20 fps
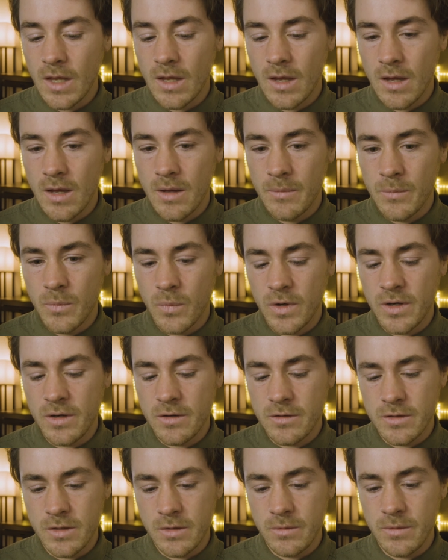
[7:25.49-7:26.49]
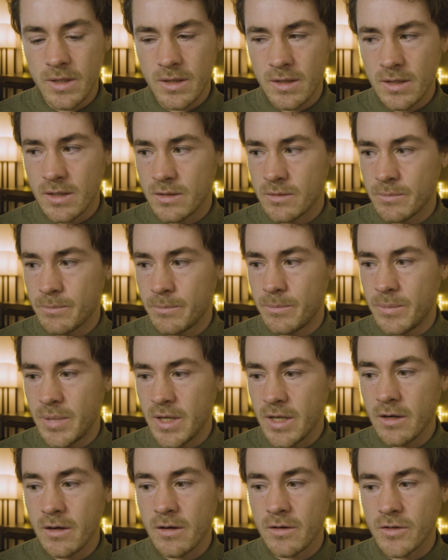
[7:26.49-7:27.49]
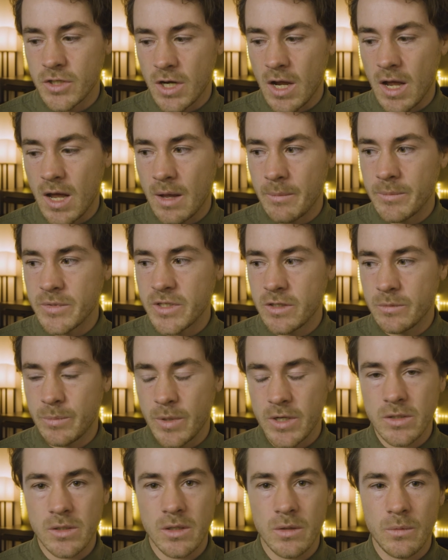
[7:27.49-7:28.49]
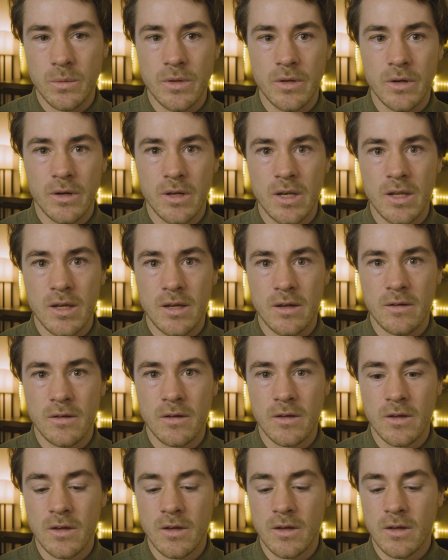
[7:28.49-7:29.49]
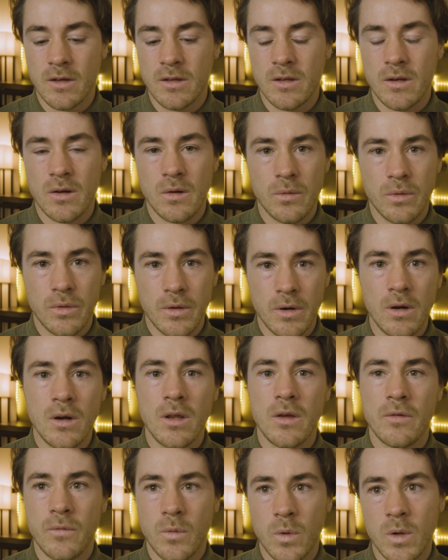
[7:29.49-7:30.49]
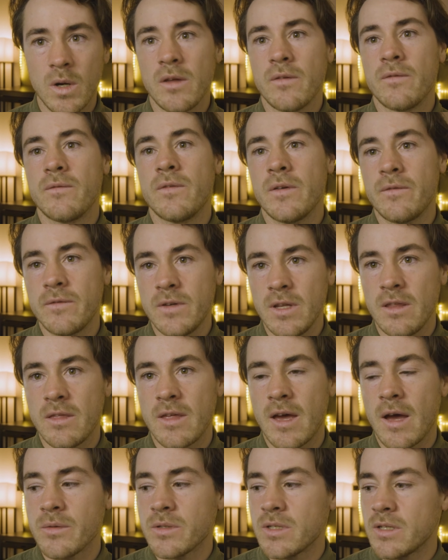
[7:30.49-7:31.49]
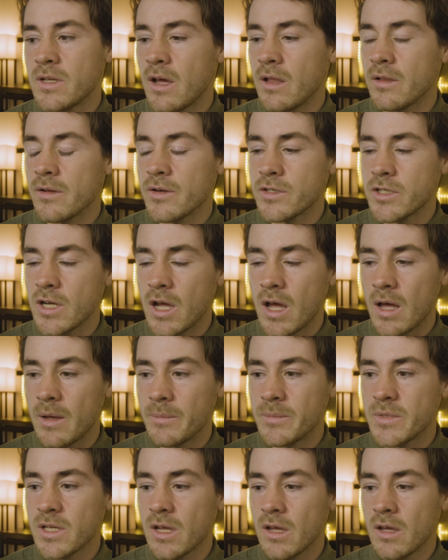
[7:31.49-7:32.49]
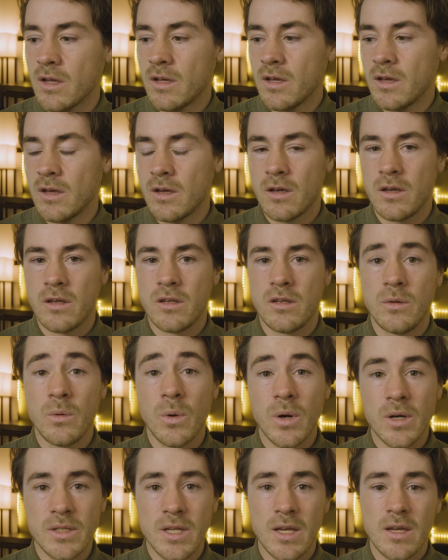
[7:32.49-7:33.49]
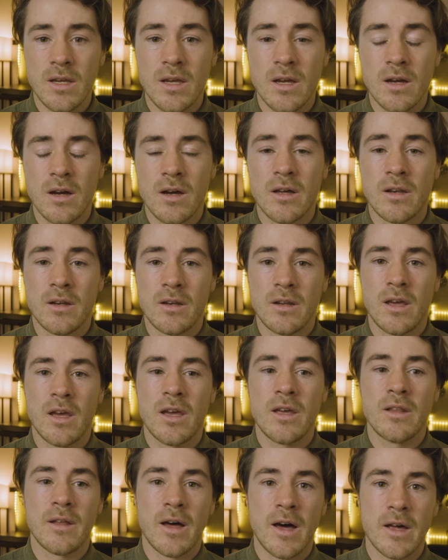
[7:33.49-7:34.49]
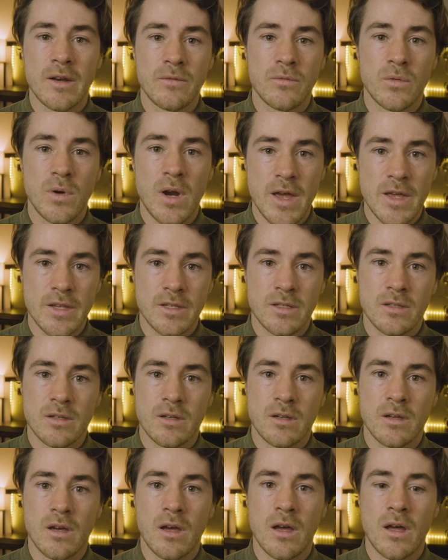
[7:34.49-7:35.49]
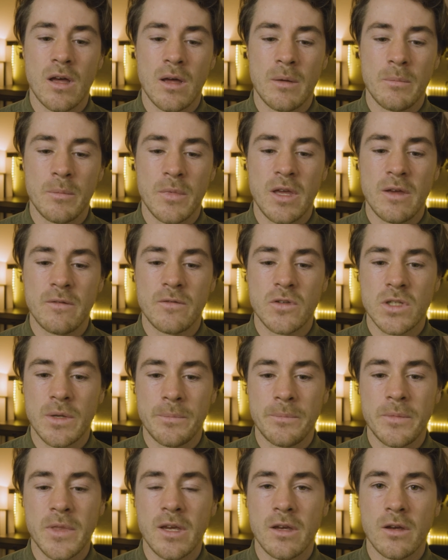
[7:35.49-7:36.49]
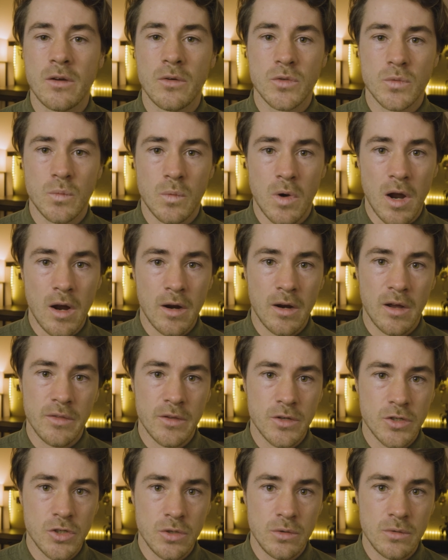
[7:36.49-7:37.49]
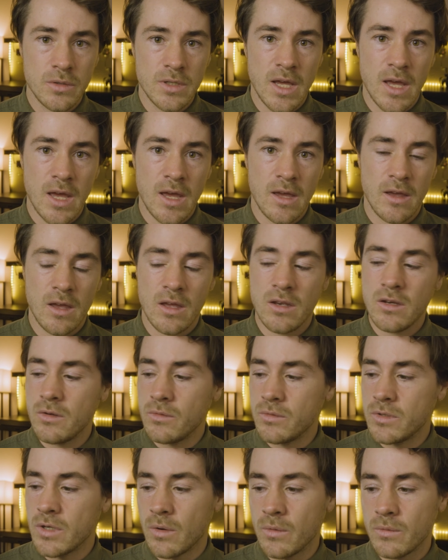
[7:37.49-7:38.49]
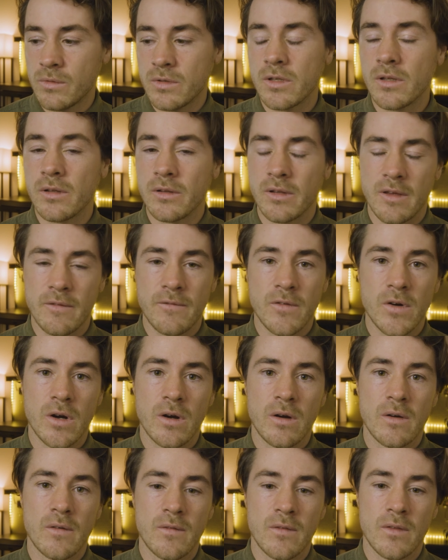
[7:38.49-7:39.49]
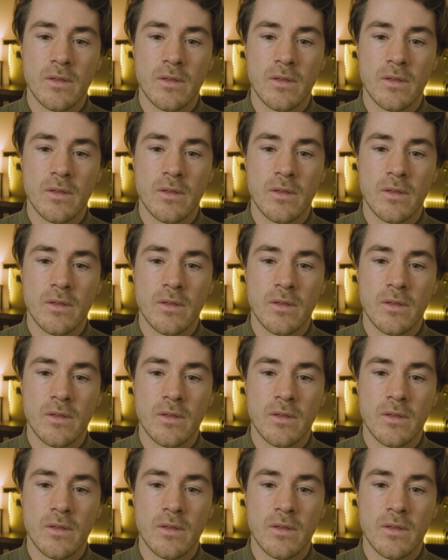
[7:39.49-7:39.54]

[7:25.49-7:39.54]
Um, when you're doing these bigger jobs, especially when they're getting, you know, 30, 40, $50,000 jobs, you are taking on a lot of risk. Um, if something goes wrong on the shoot day and you don't deliver